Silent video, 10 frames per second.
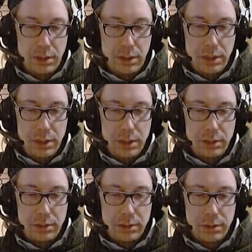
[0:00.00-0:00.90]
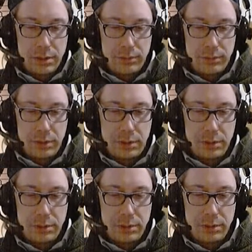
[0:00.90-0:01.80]
And there's a lot of
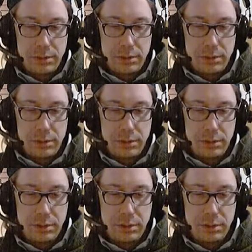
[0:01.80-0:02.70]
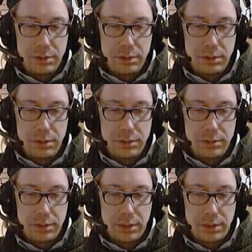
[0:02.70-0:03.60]
foreclosures. I
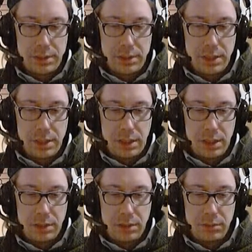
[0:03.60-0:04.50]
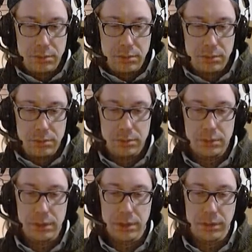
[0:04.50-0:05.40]
was looking in San Diego.
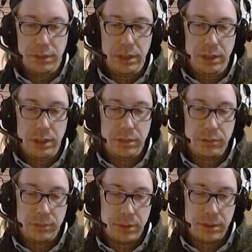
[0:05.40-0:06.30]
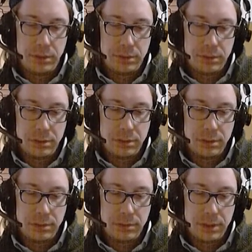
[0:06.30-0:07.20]
You go inland from the coast just a
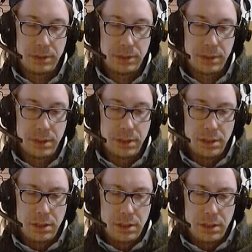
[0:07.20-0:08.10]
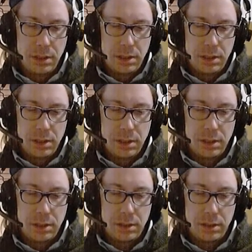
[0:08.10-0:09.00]
little bit.
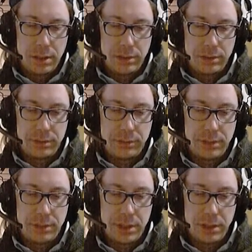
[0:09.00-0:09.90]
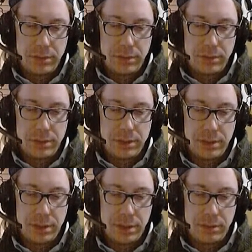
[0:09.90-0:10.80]
A lot of houses for sale in some of these
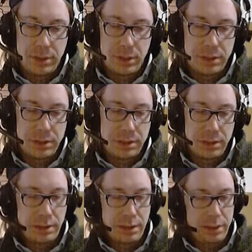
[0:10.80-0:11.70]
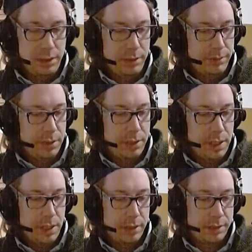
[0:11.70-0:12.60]
high-end markets. And then even in
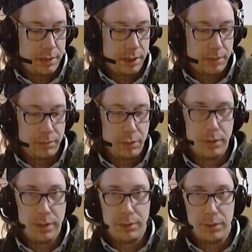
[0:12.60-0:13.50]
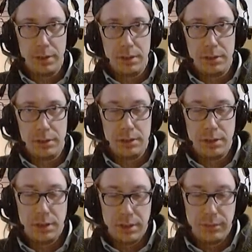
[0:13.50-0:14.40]
Dallas, like in poor neighborhoods, there's a
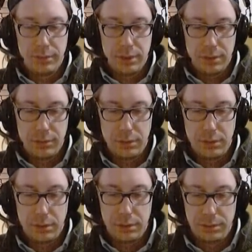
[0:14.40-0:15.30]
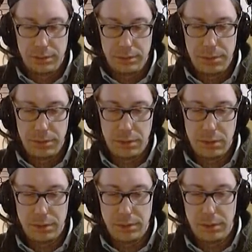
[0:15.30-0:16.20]
lot of foreclosures. Maybe there
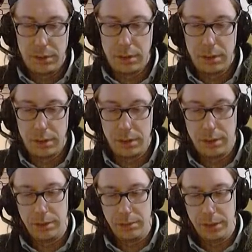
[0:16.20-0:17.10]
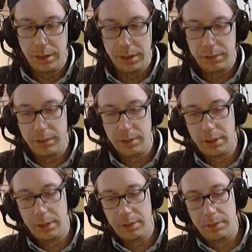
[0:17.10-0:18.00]
always are. I'm not an expert on
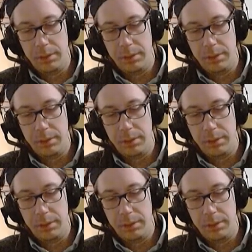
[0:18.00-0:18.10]
that.